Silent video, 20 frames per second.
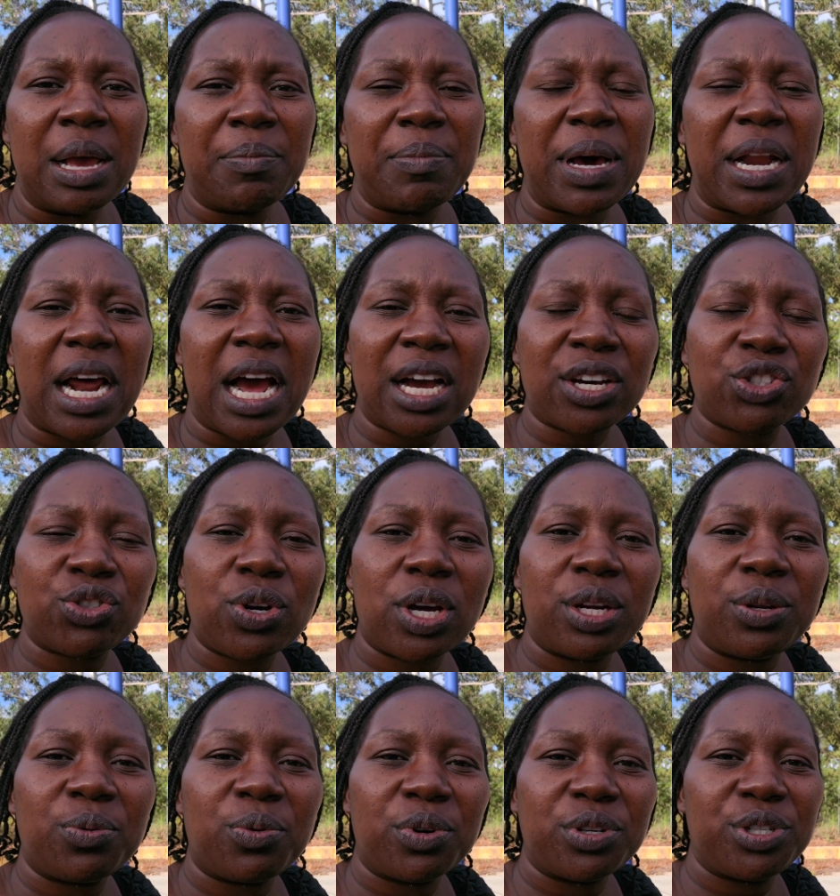But
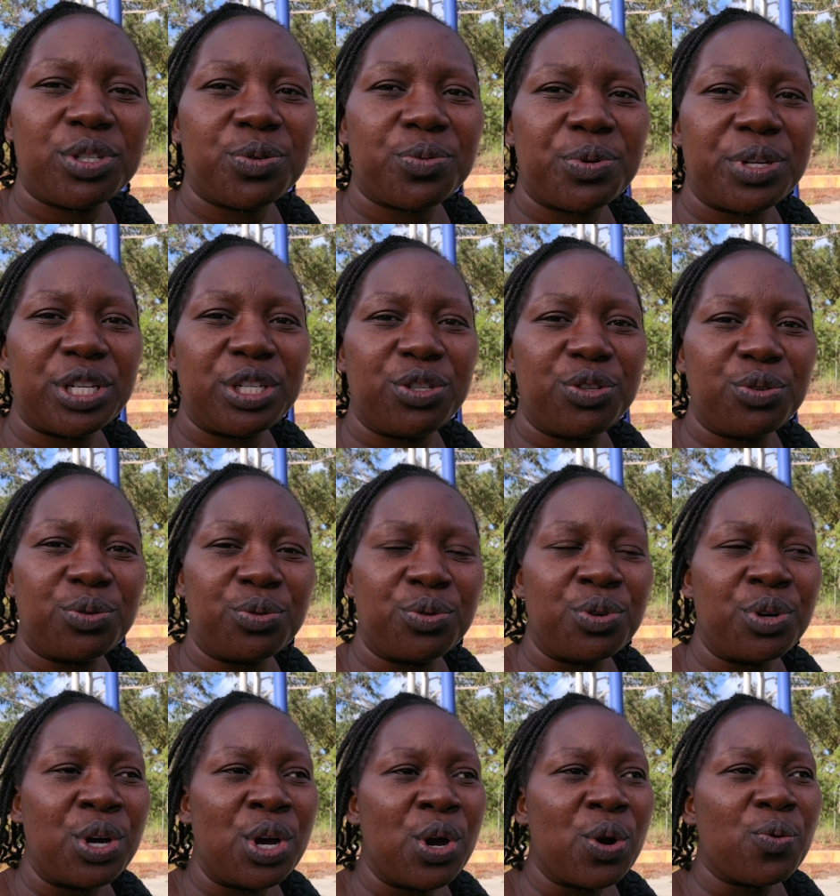actually what do we
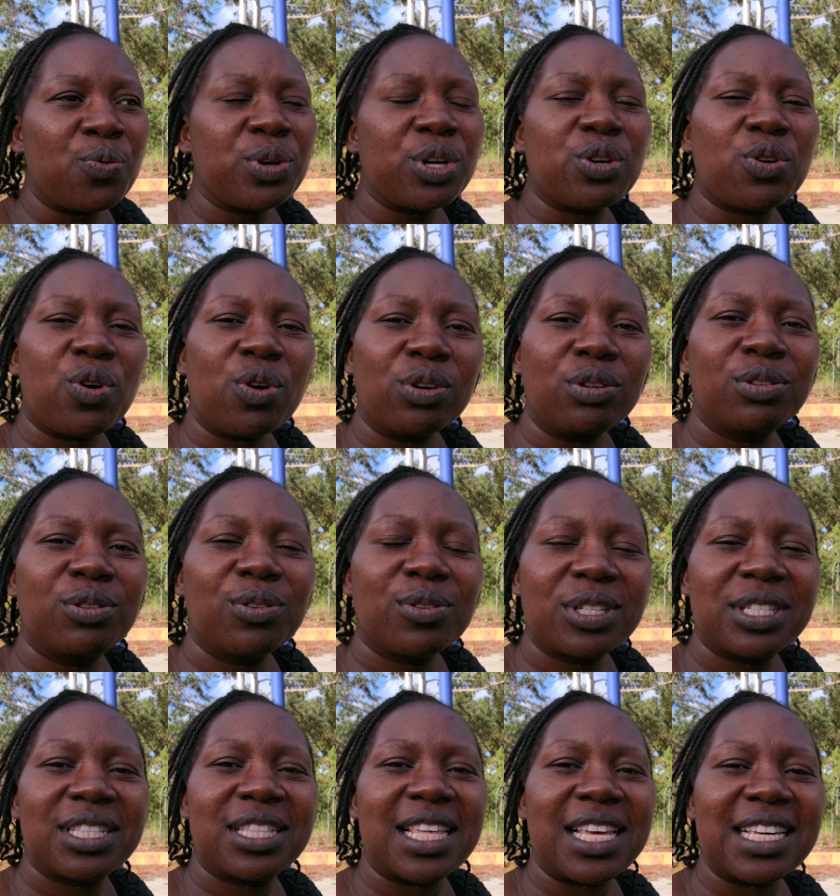do? We call
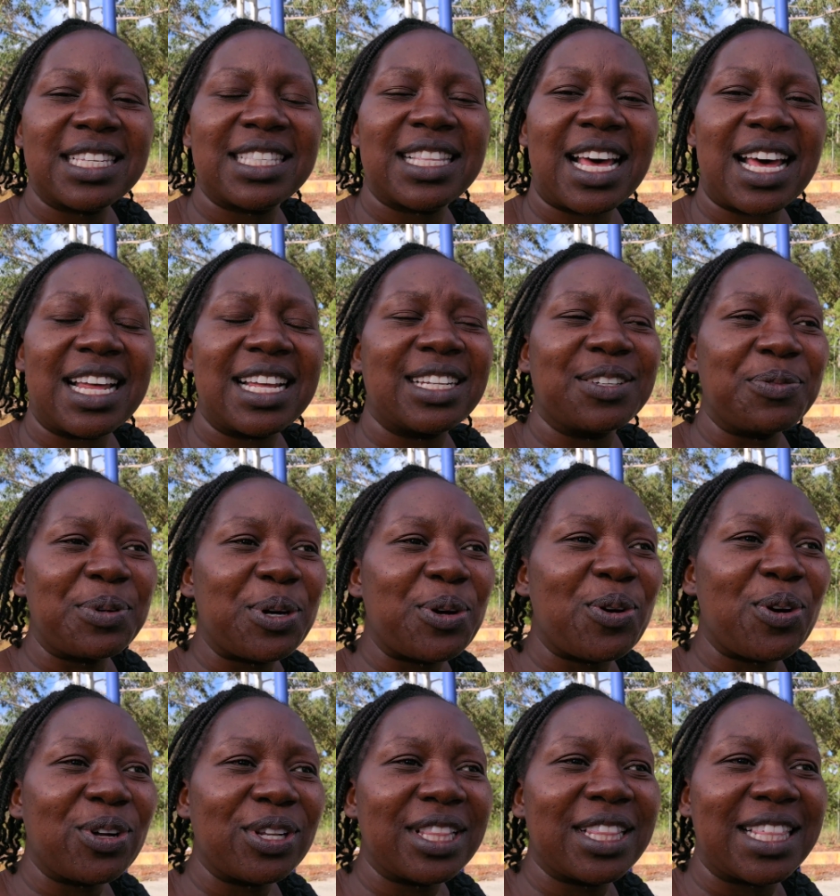those things that we
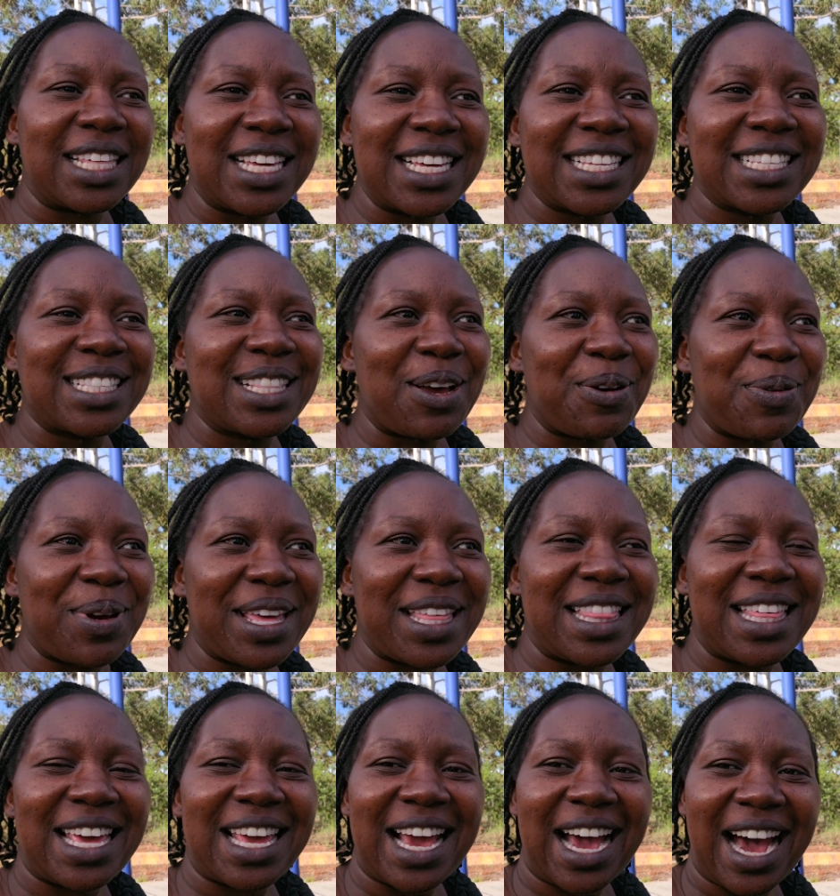call things the way
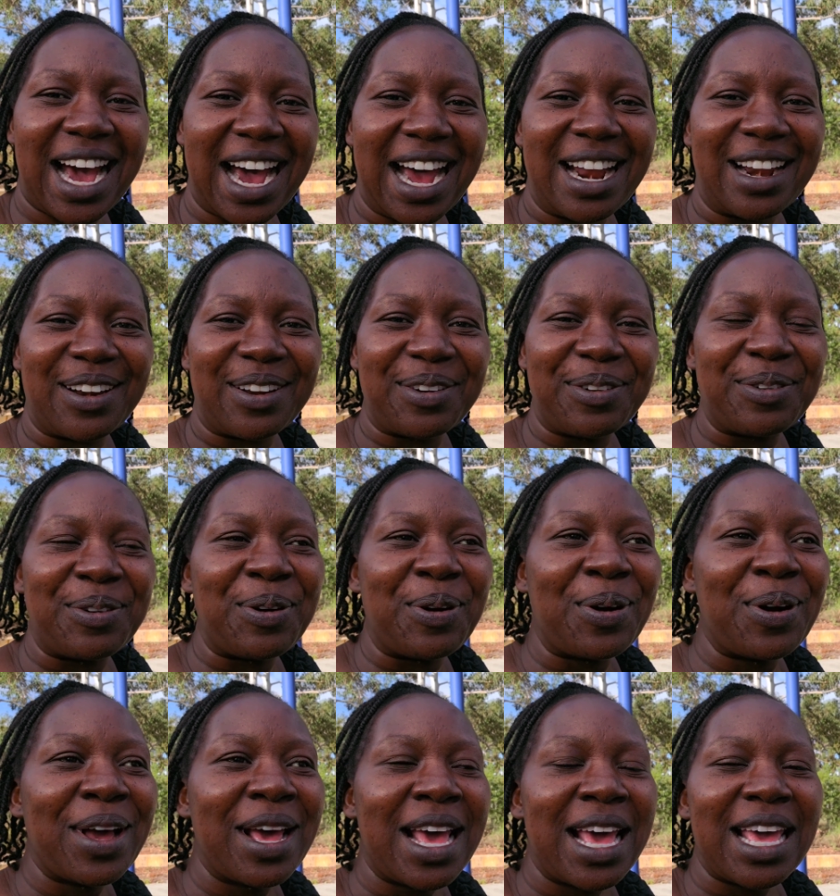they are, you
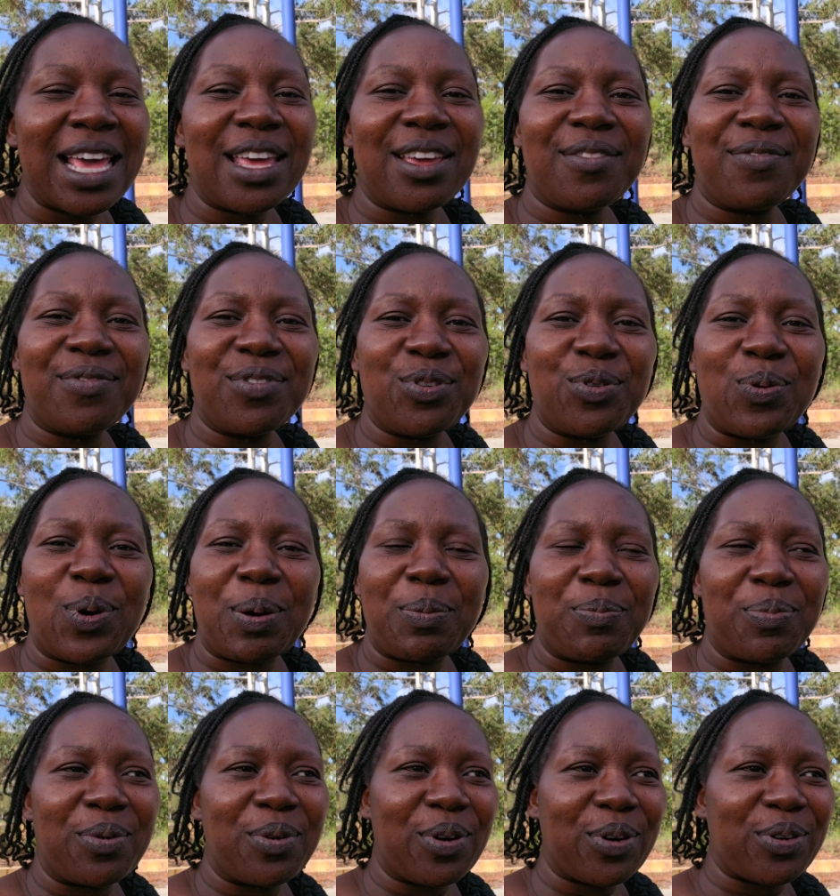know. If you are
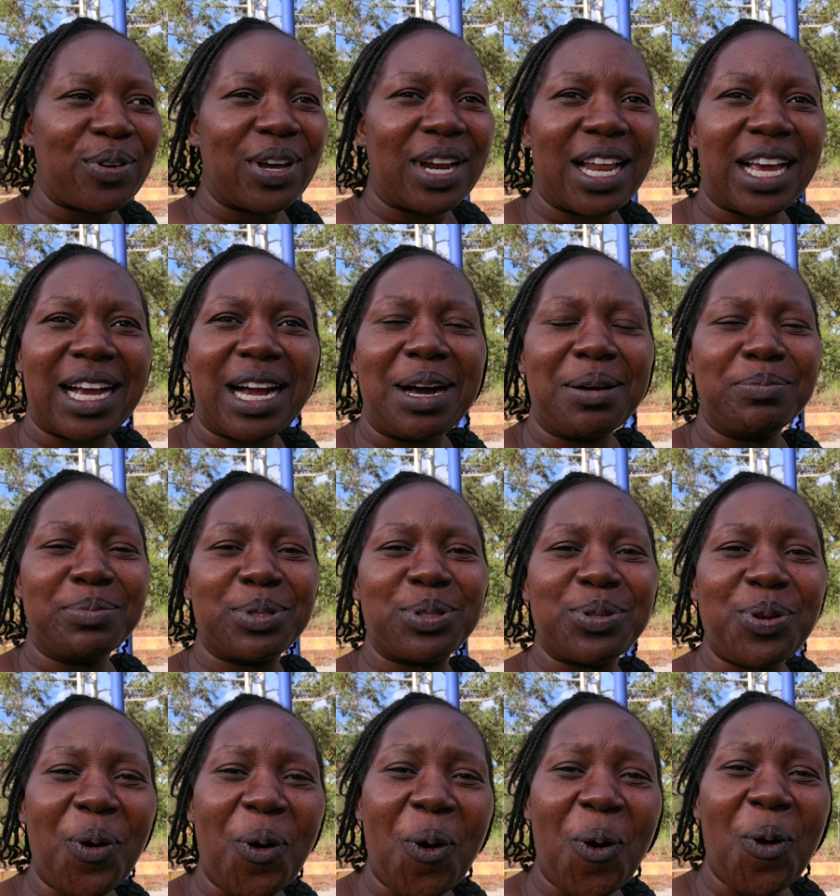broke, you're like, I'm
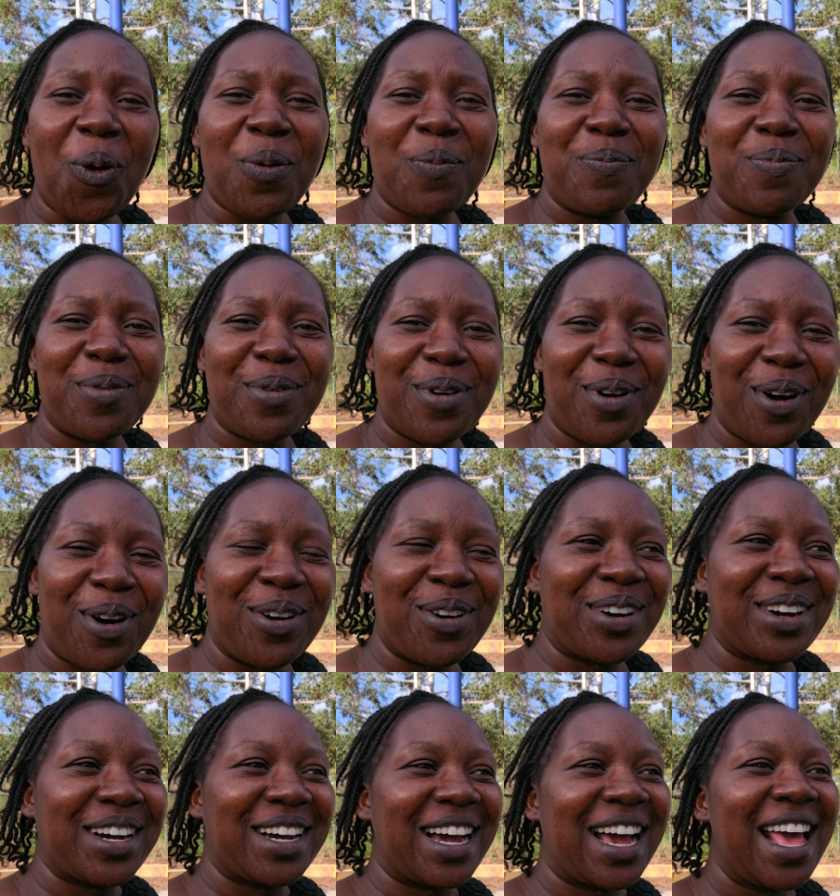so broke.